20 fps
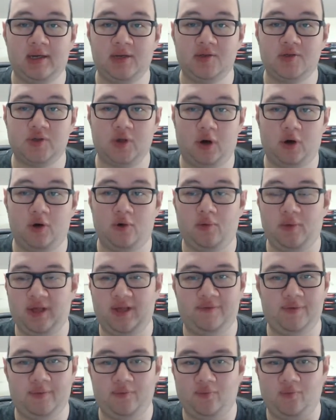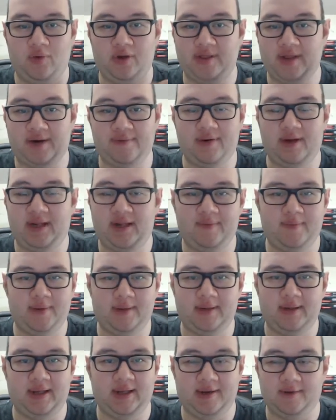So even
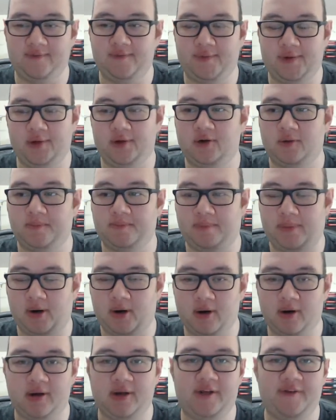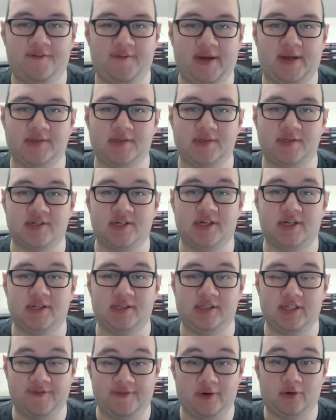if your party faces in a
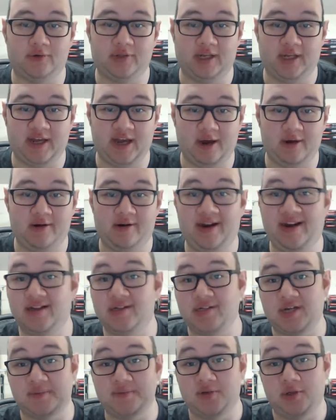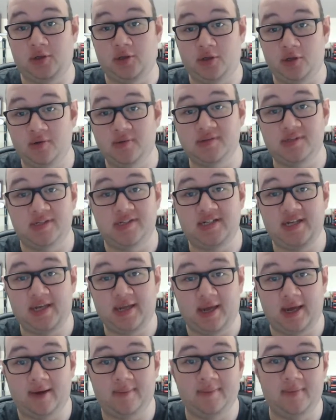difficult encounter, it is up to you as the
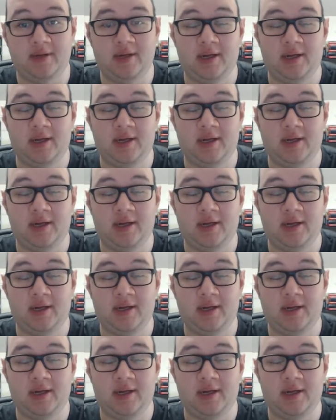DM